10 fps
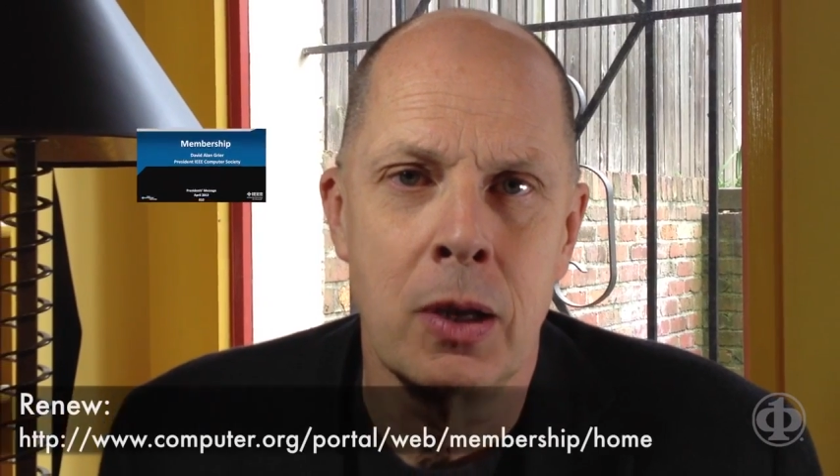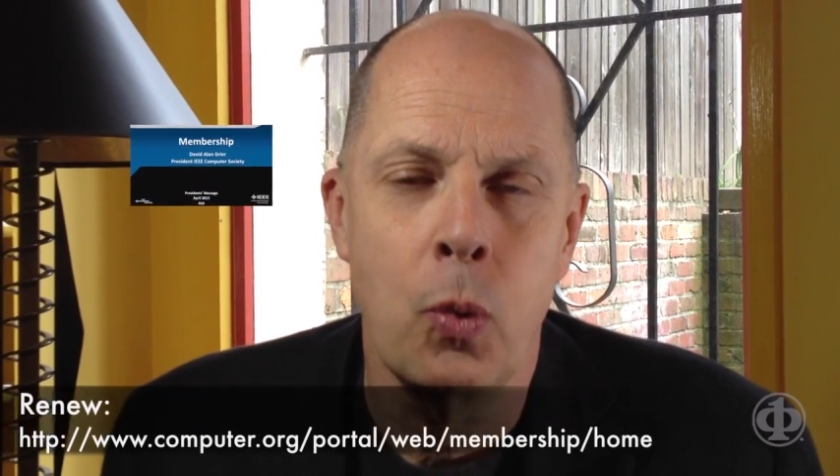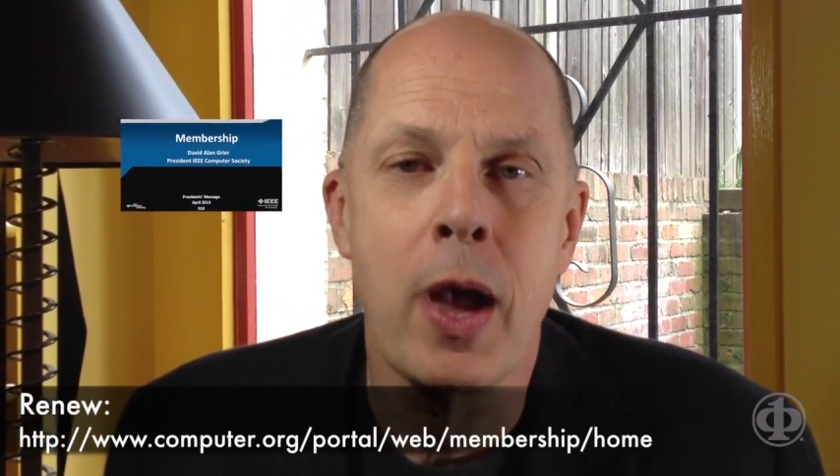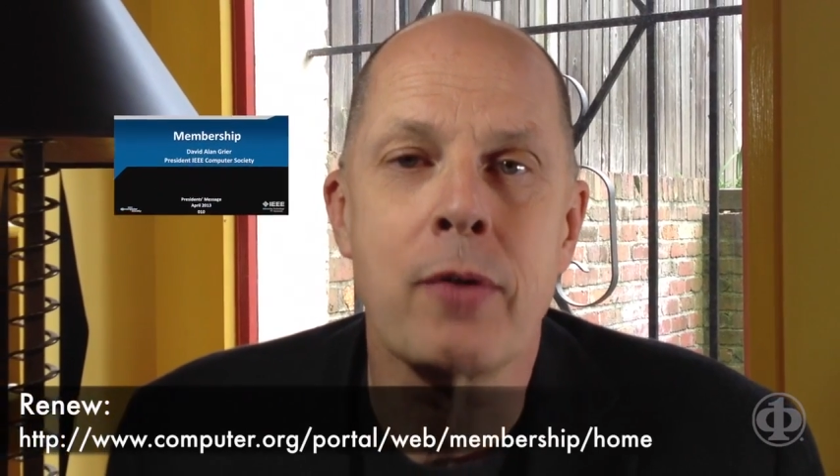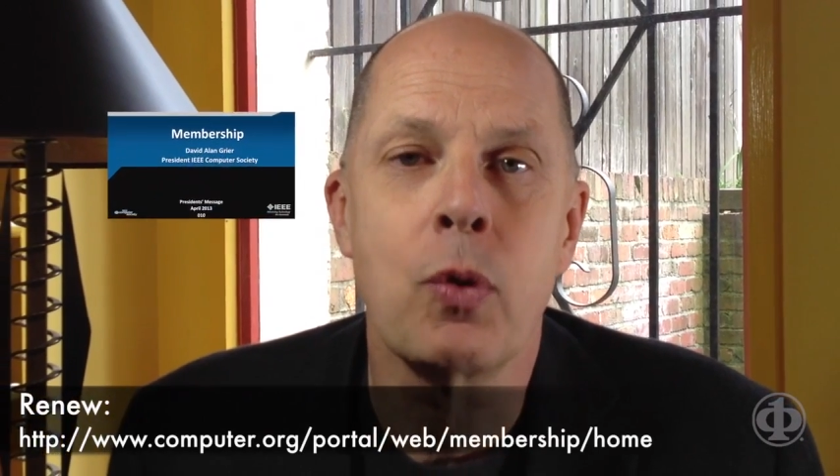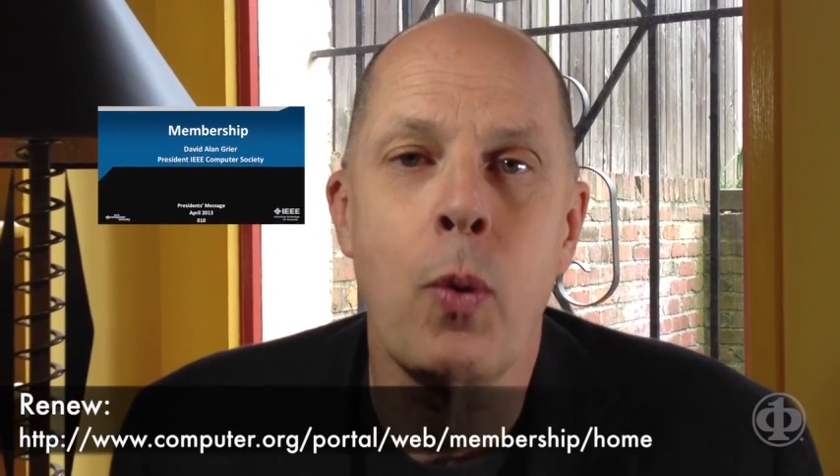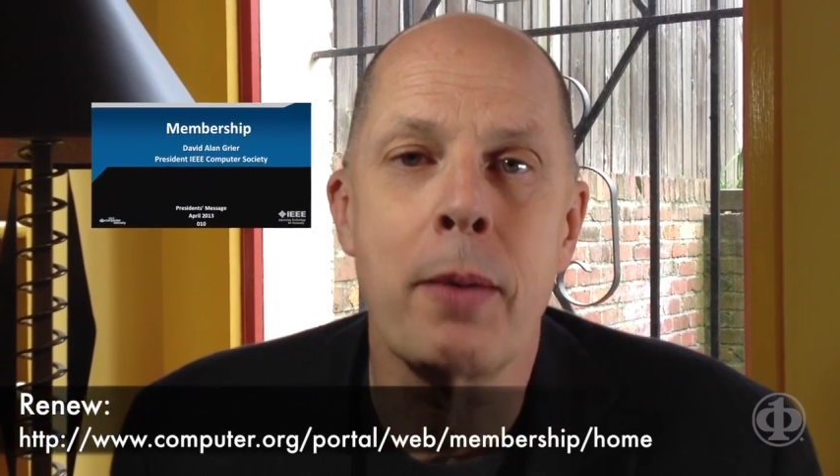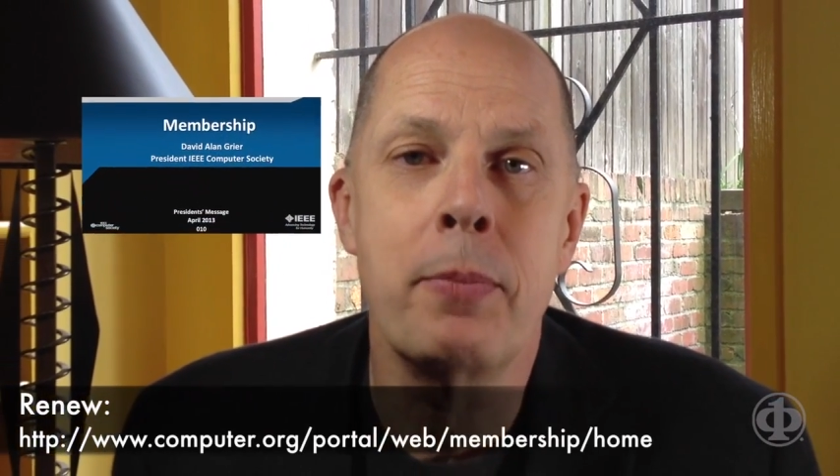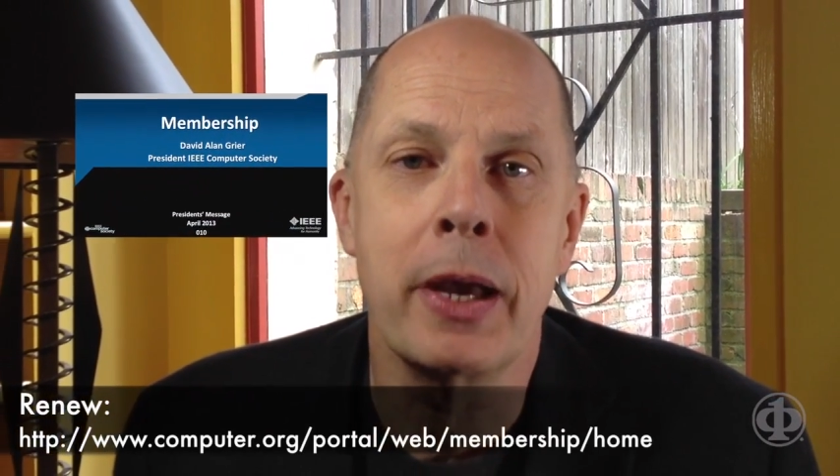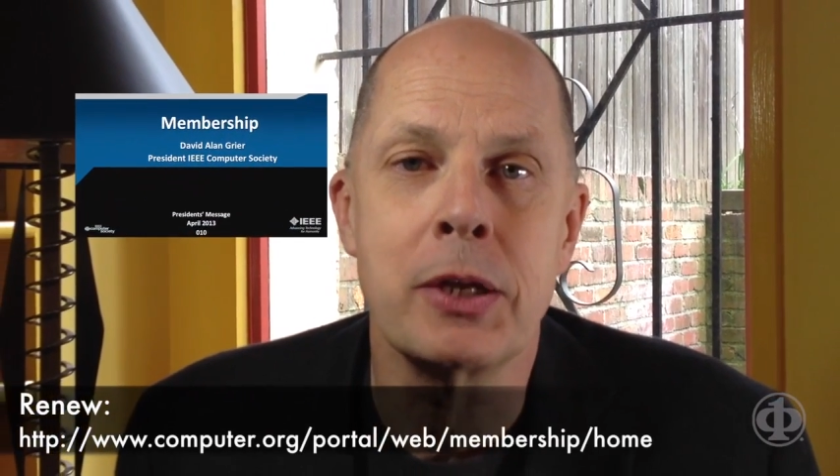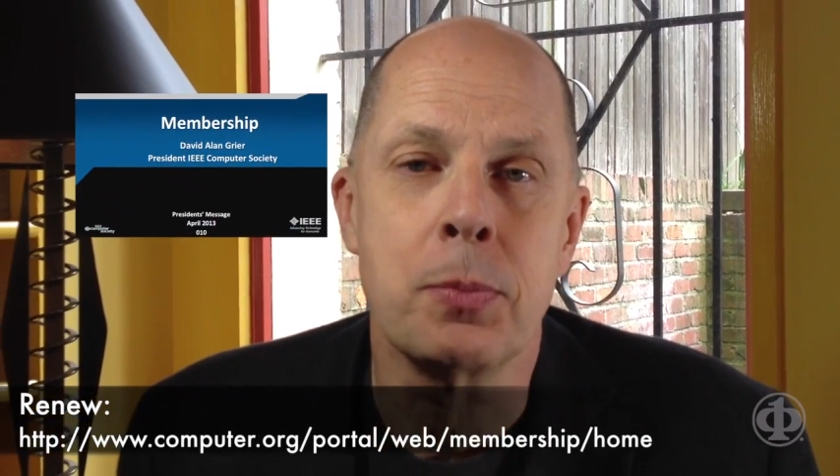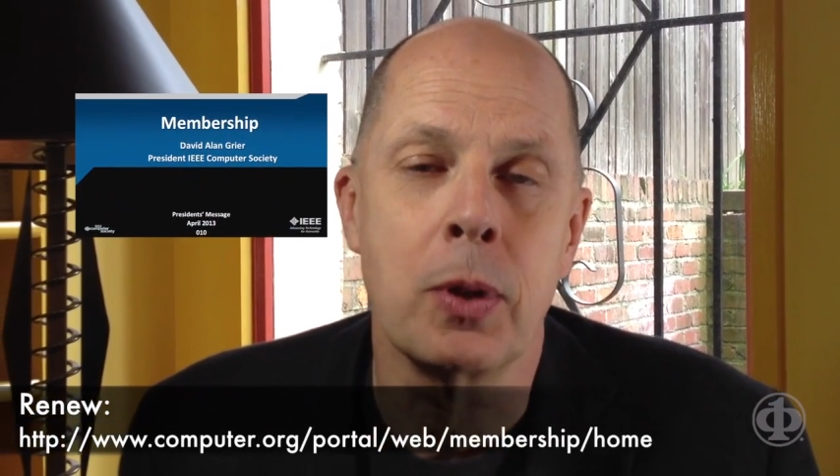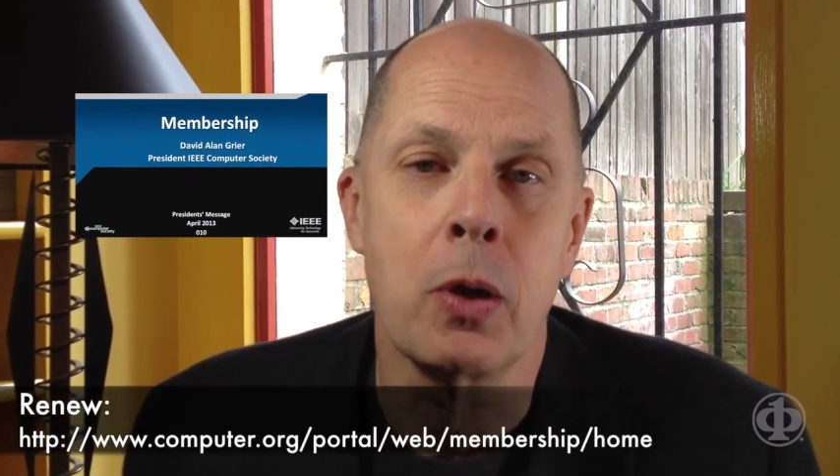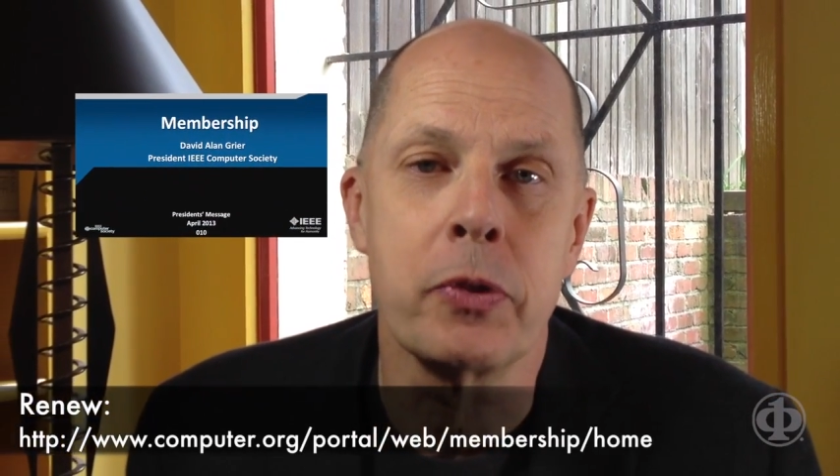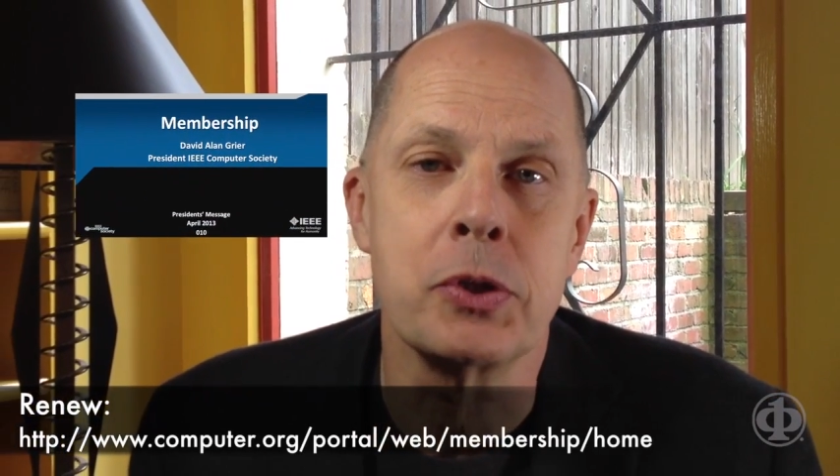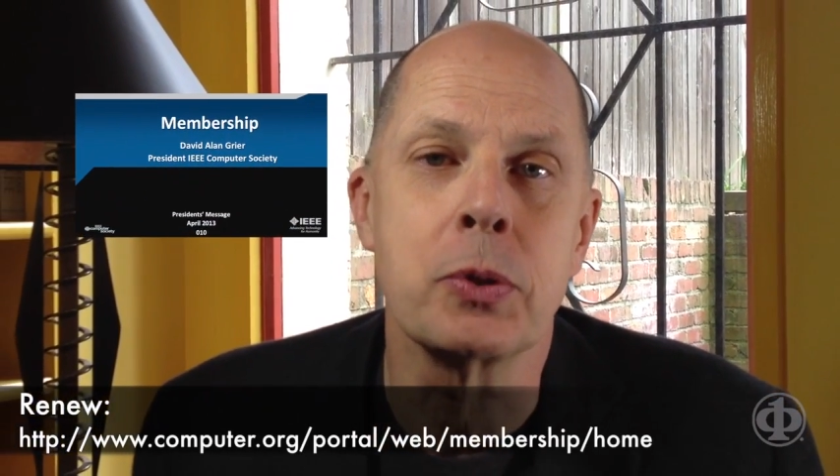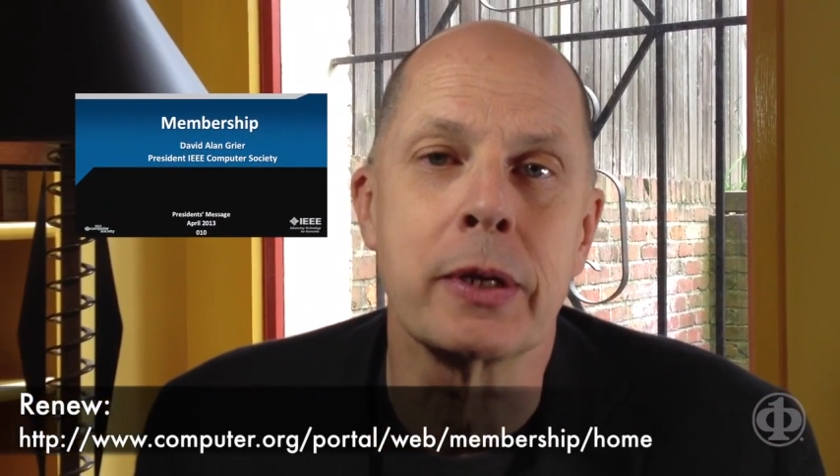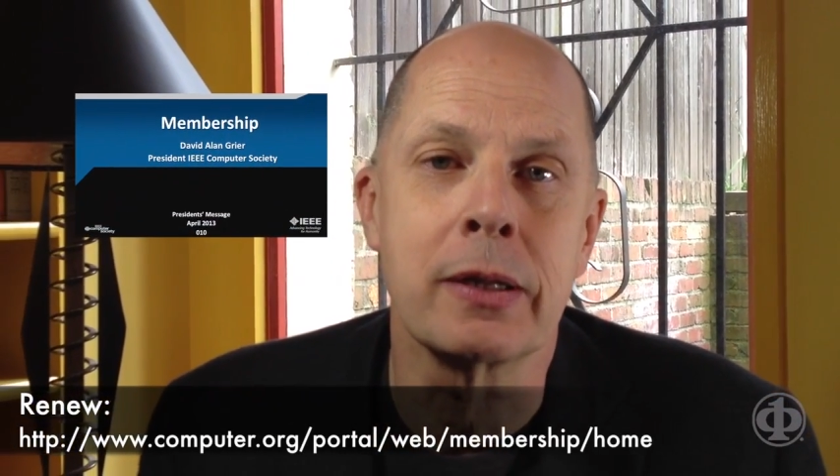We have a web page below that you can